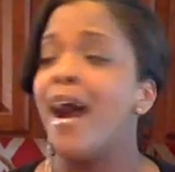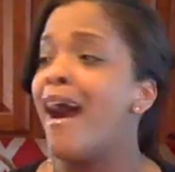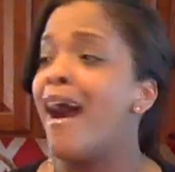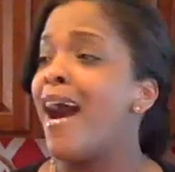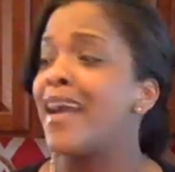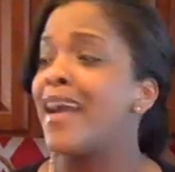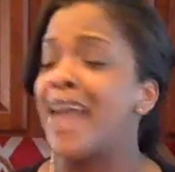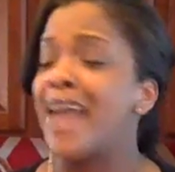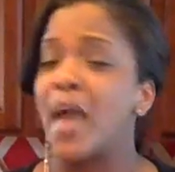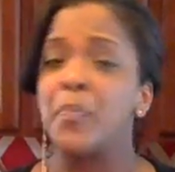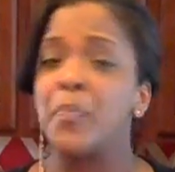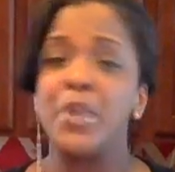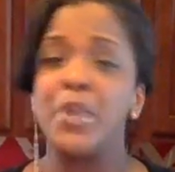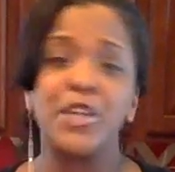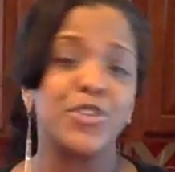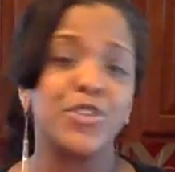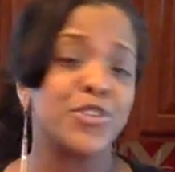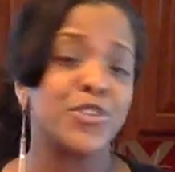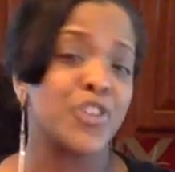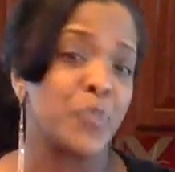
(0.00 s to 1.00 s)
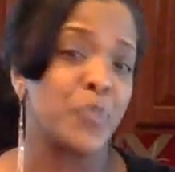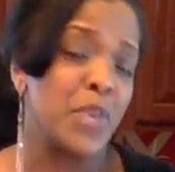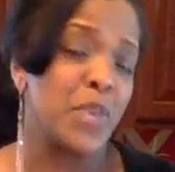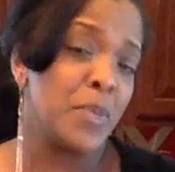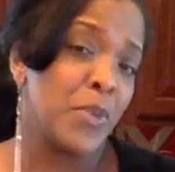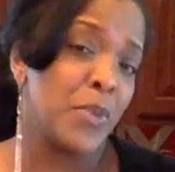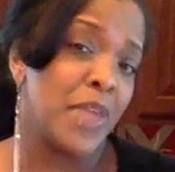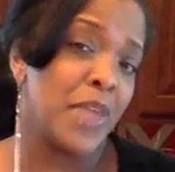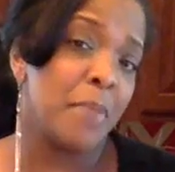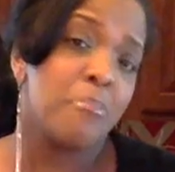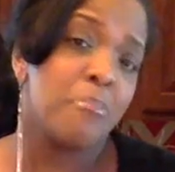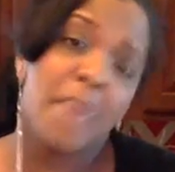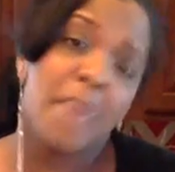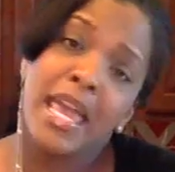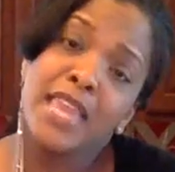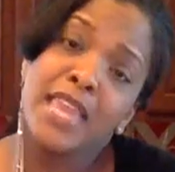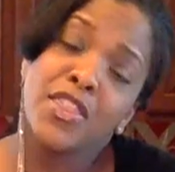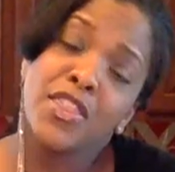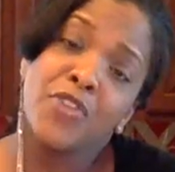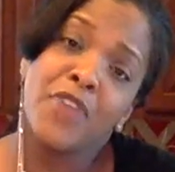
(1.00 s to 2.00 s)
I got pictures of people that
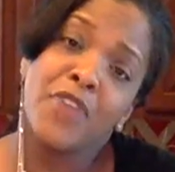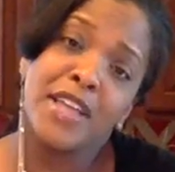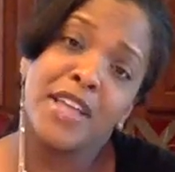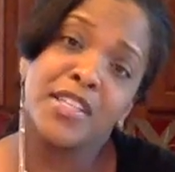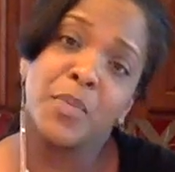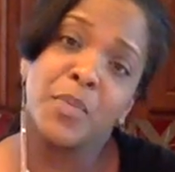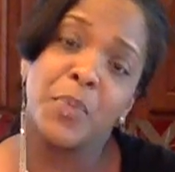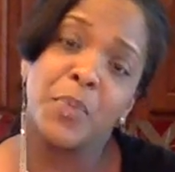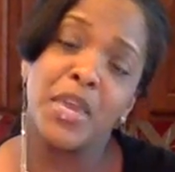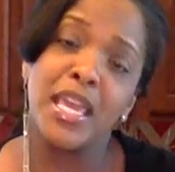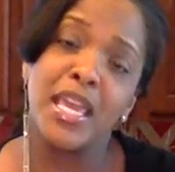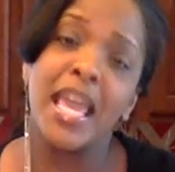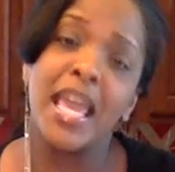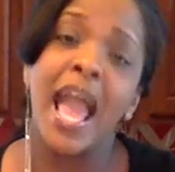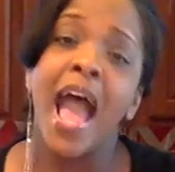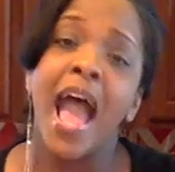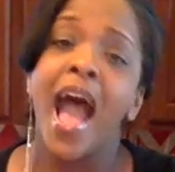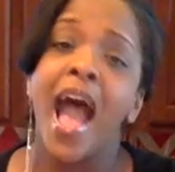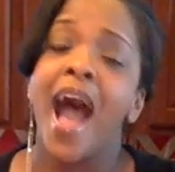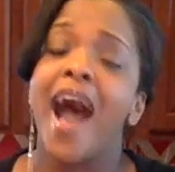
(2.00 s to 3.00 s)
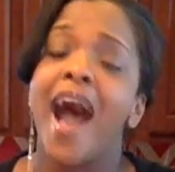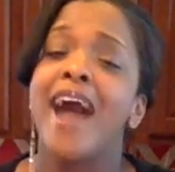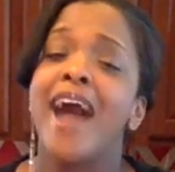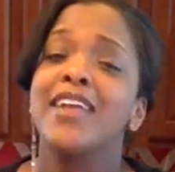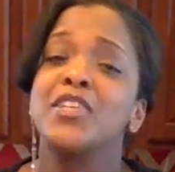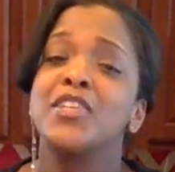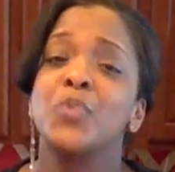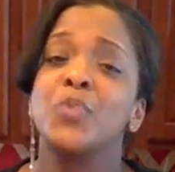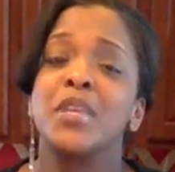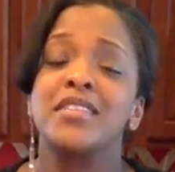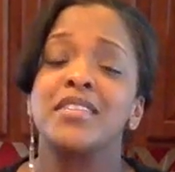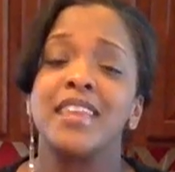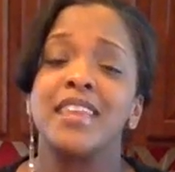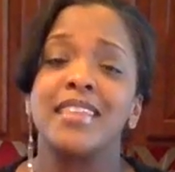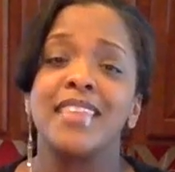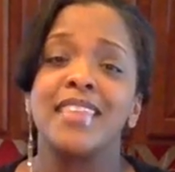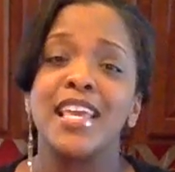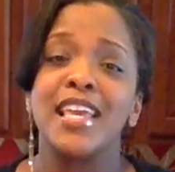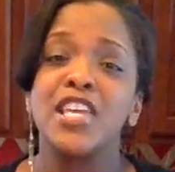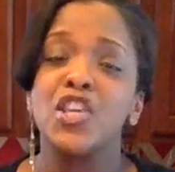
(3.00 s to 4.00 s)
made the recipe. I just want to
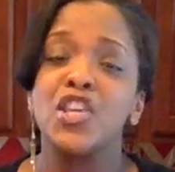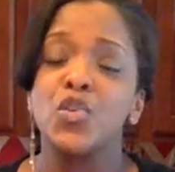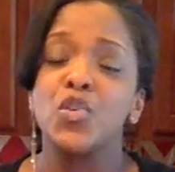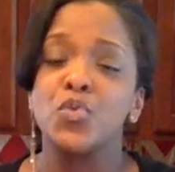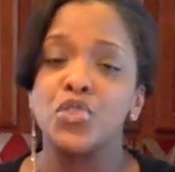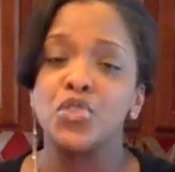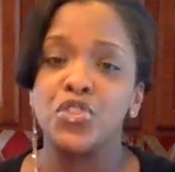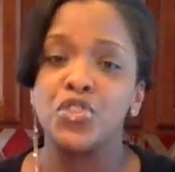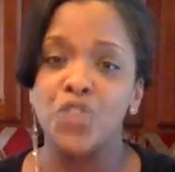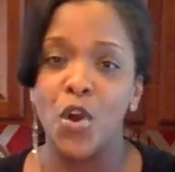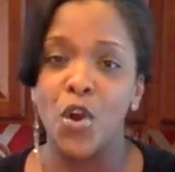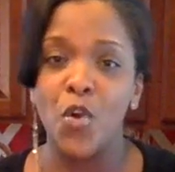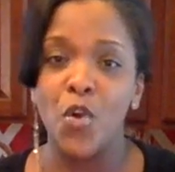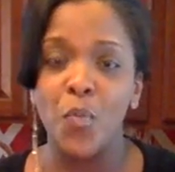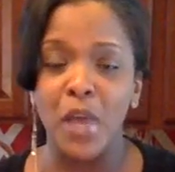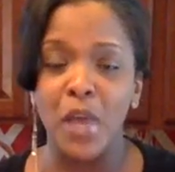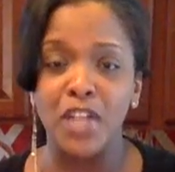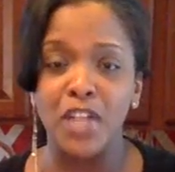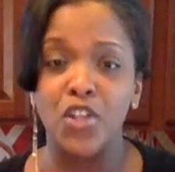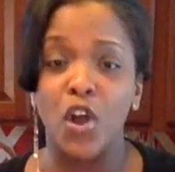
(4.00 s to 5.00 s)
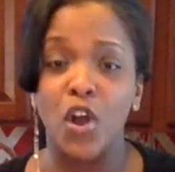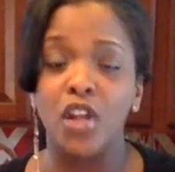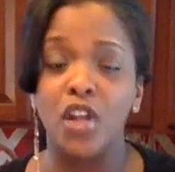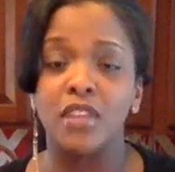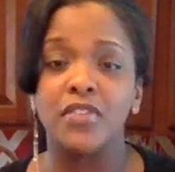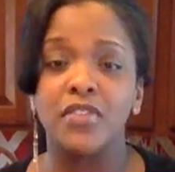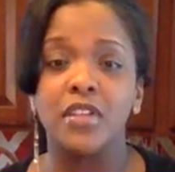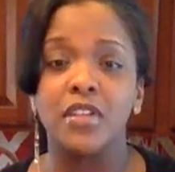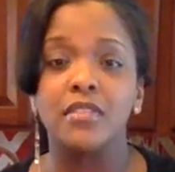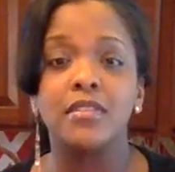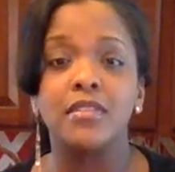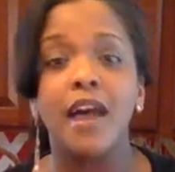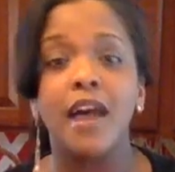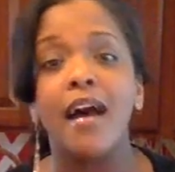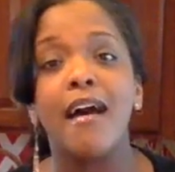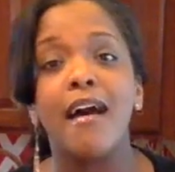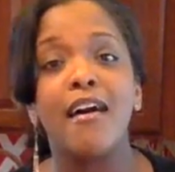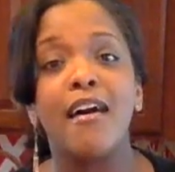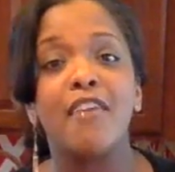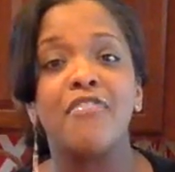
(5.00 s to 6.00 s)
say thank you so much. All of your
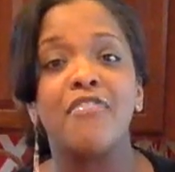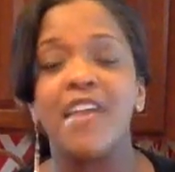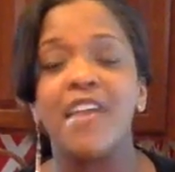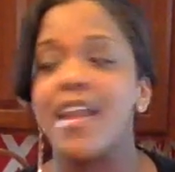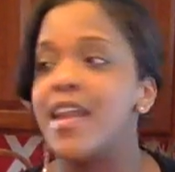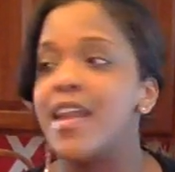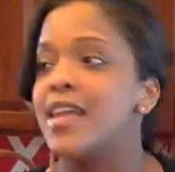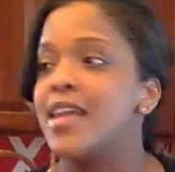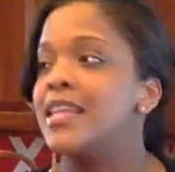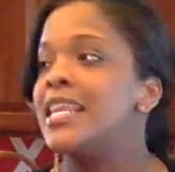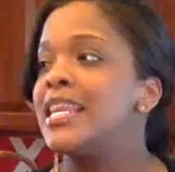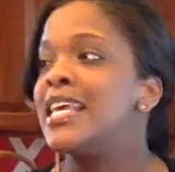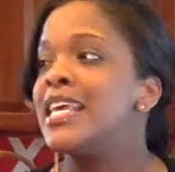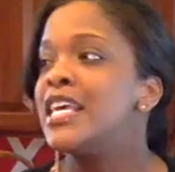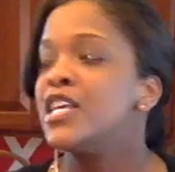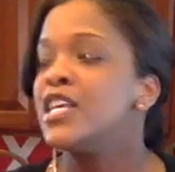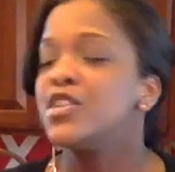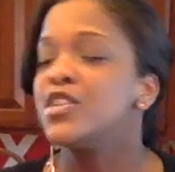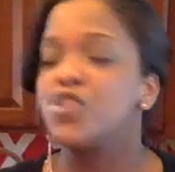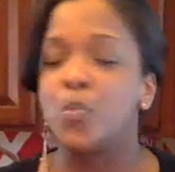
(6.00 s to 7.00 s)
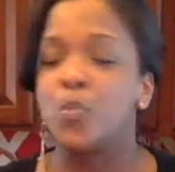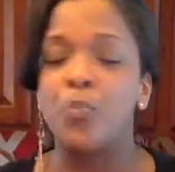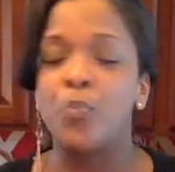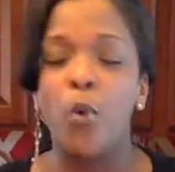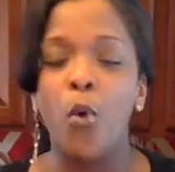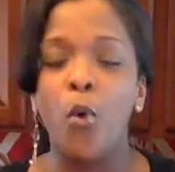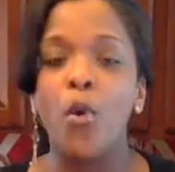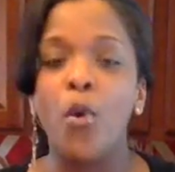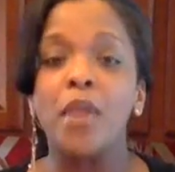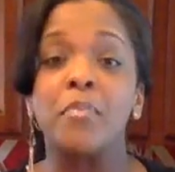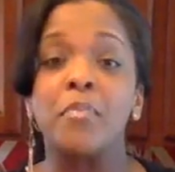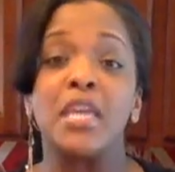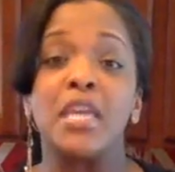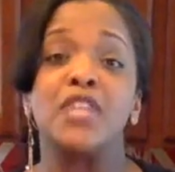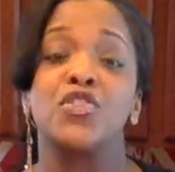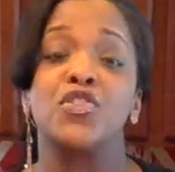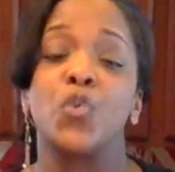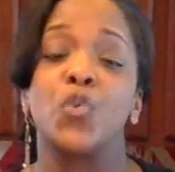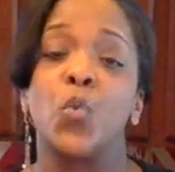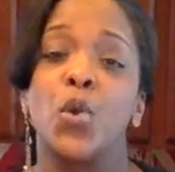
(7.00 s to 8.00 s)
love and support
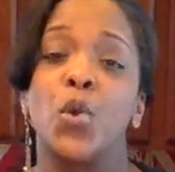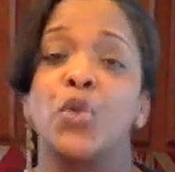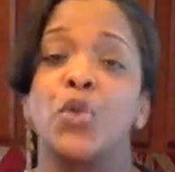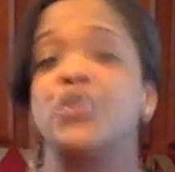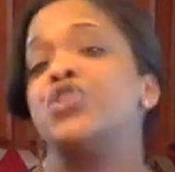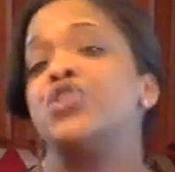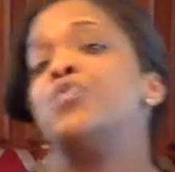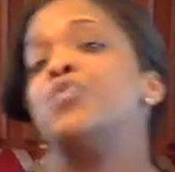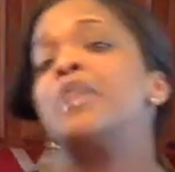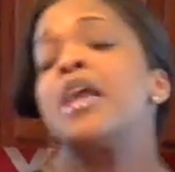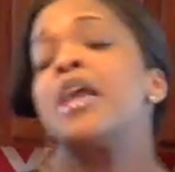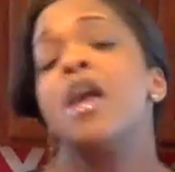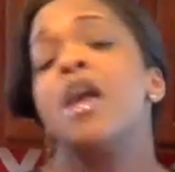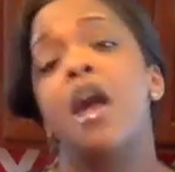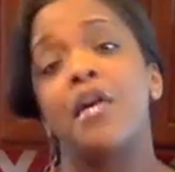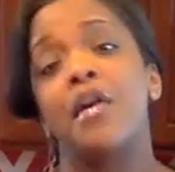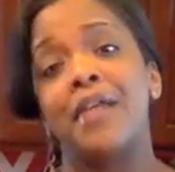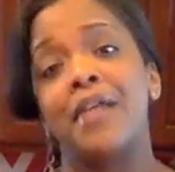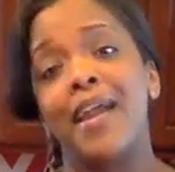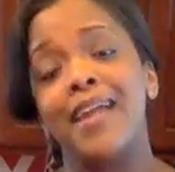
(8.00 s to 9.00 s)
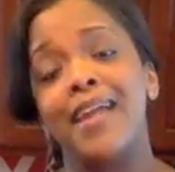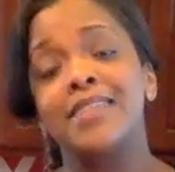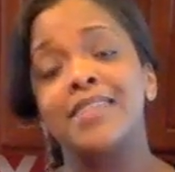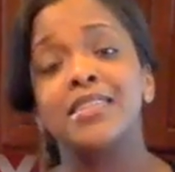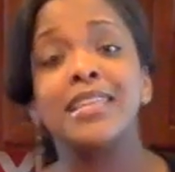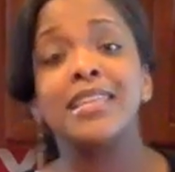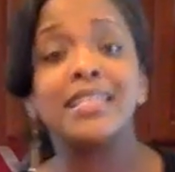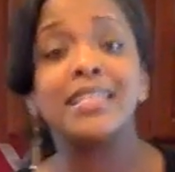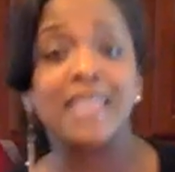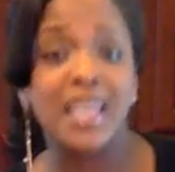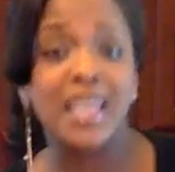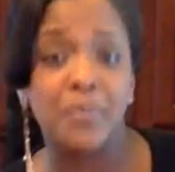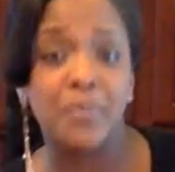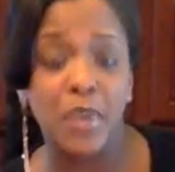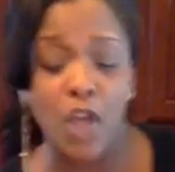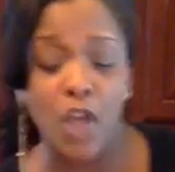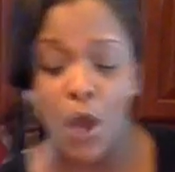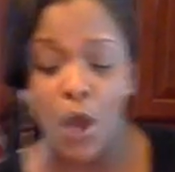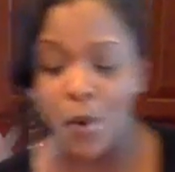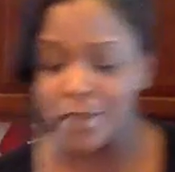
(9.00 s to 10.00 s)
means the world to me. Okay, so let's keep
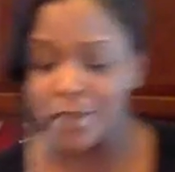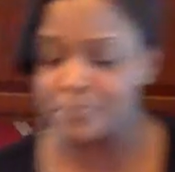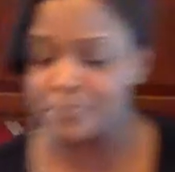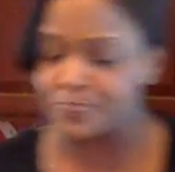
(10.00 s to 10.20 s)
it going.